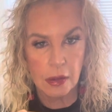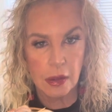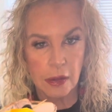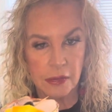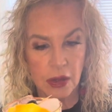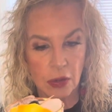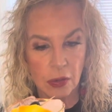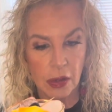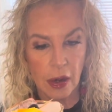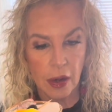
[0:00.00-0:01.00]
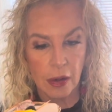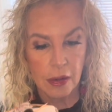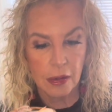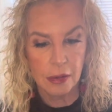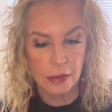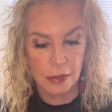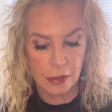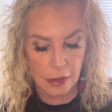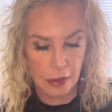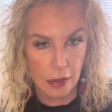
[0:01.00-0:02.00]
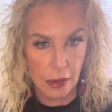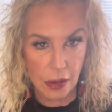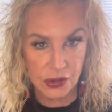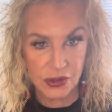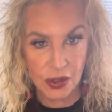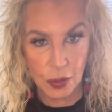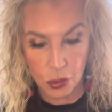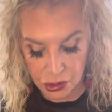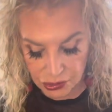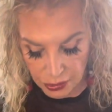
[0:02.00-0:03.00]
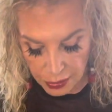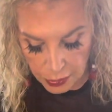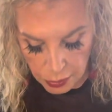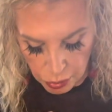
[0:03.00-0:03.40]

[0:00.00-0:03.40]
And there we are, a Singapore Sling.